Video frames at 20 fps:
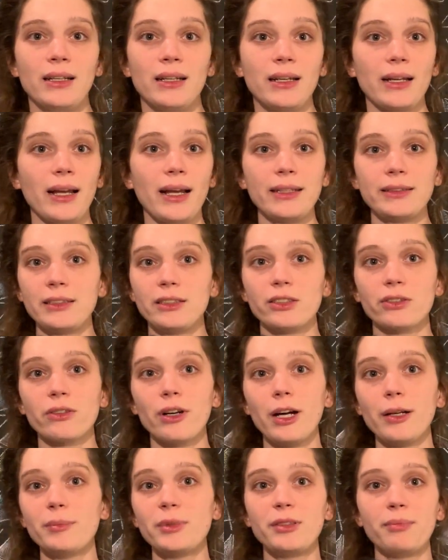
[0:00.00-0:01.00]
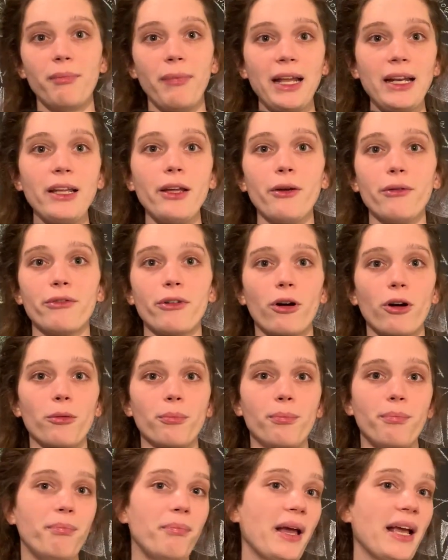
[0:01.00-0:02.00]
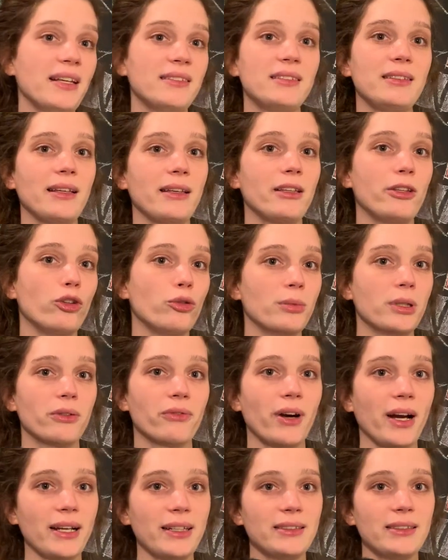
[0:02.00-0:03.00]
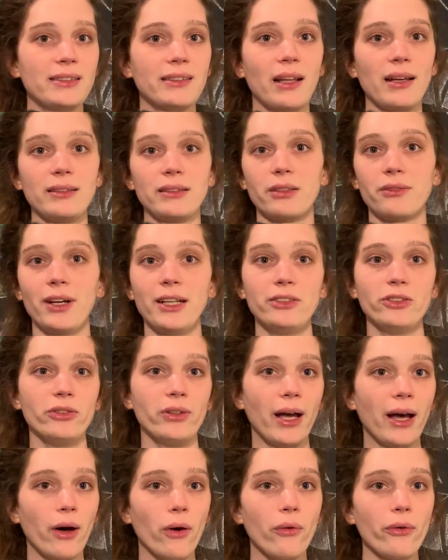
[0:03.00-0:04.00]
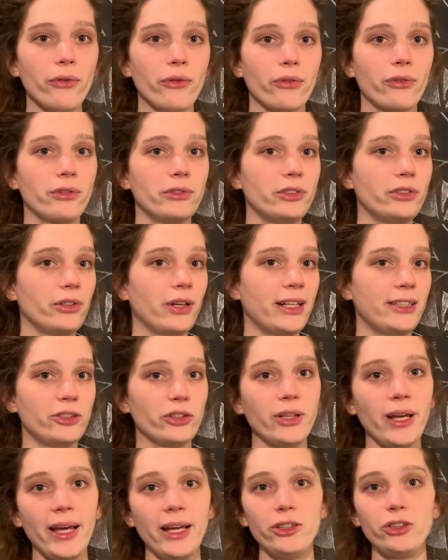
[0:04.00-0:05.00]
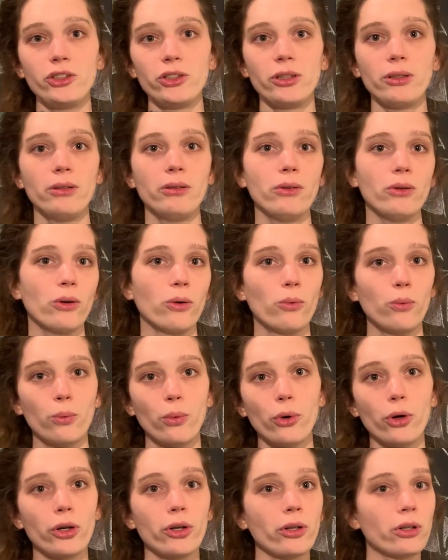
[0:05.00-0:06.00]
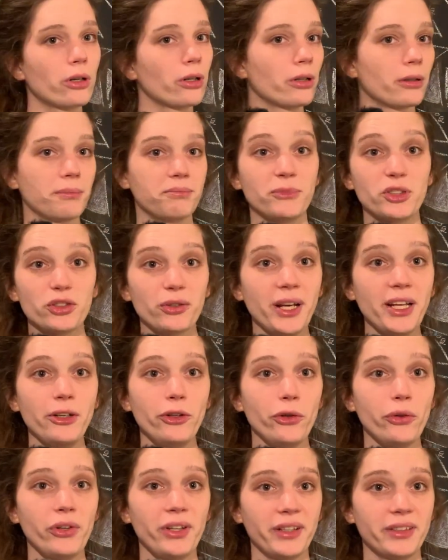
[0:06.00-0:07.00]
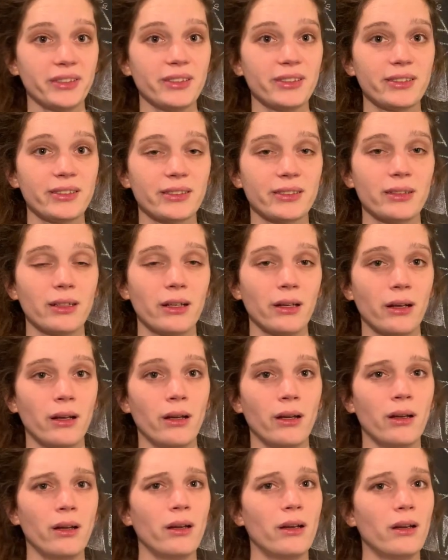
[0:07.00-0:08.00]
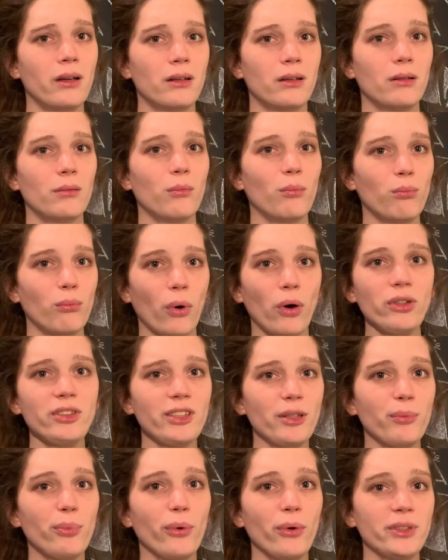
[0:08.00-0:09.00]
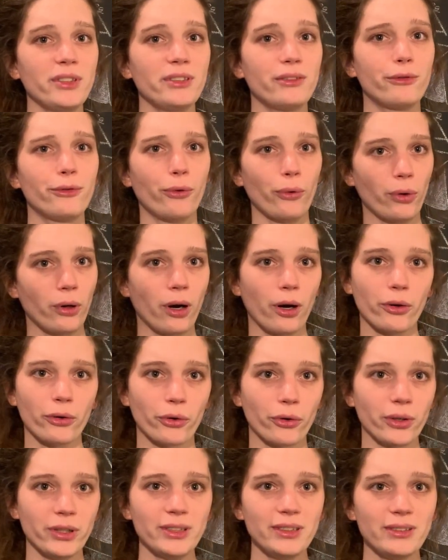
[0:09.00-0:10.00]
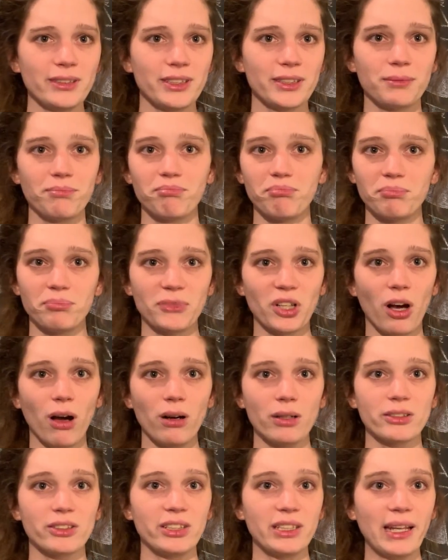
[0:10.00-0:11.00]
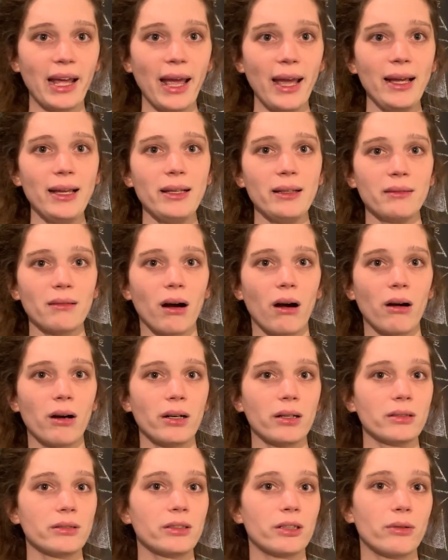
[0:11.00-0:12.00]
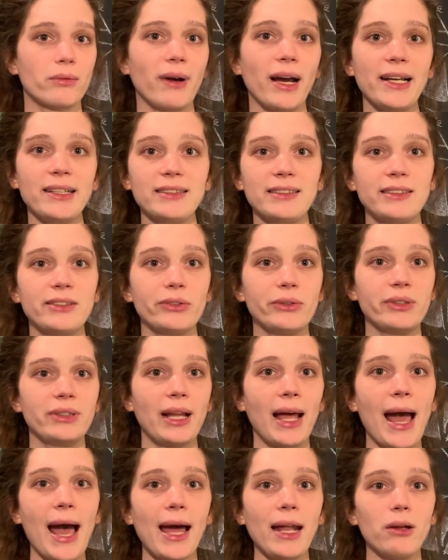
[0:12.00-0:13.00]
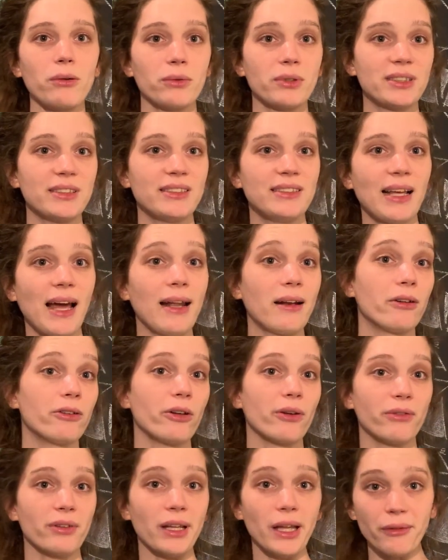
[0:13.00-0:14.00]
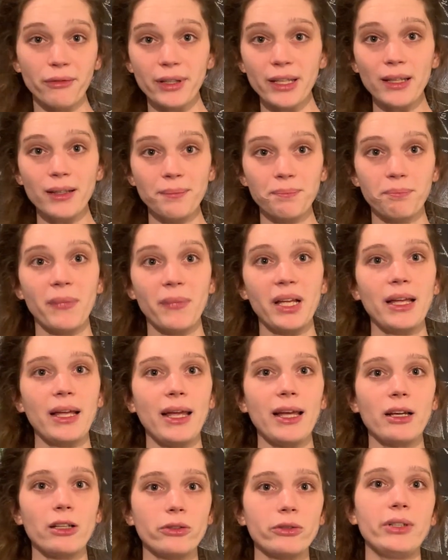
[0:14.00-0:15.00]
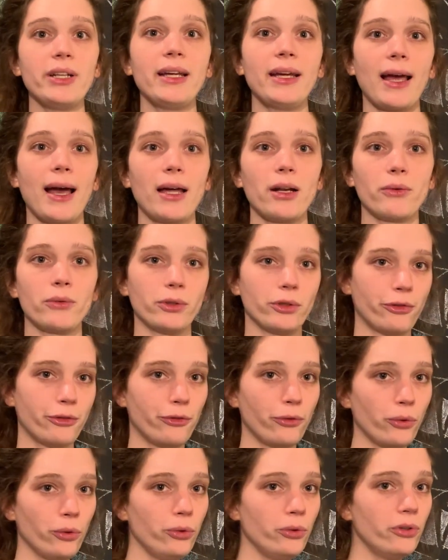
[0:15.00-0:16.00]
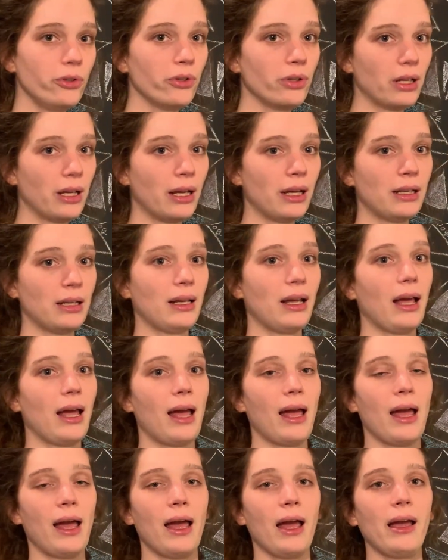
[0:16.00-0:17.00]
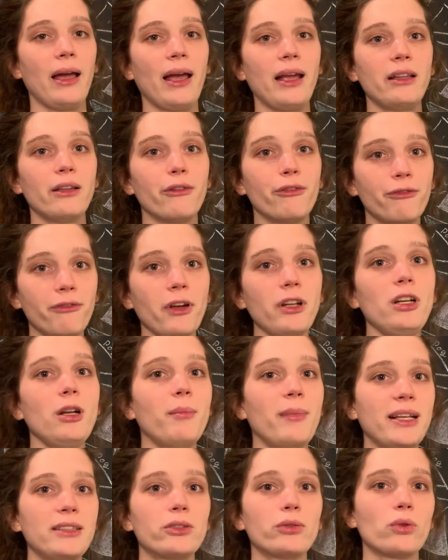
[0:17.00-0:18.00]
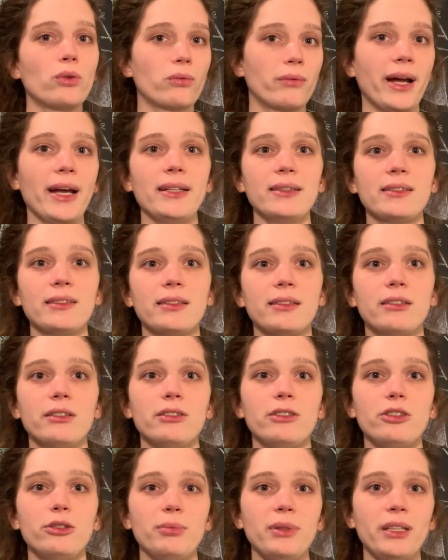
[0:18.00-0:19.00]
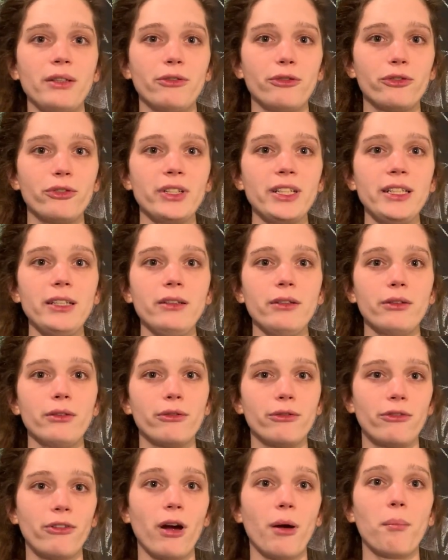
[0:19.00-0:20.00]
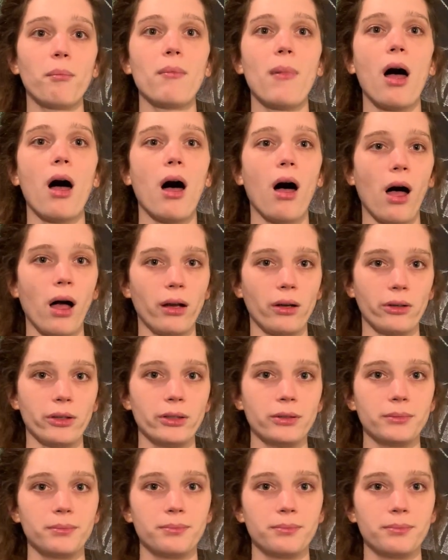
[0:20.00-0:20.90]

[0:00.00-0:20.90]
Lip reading: It describes many of our basic human rights, like the right to health, to education, work, trade unions. Most important for our current talk today are the rights to an adequate standard of living, including adequate food, and the fundamental right to be free from hunger.